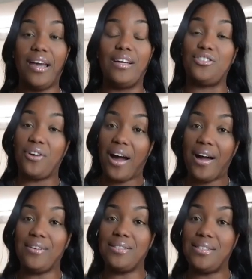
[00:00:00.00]
try
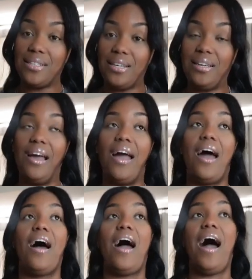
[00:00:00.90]
out and see
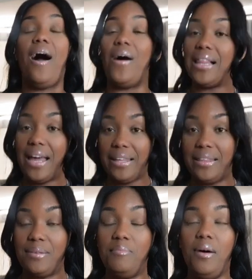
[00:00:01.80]
how I like
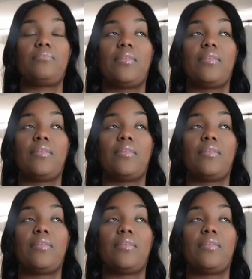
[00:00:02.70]
them.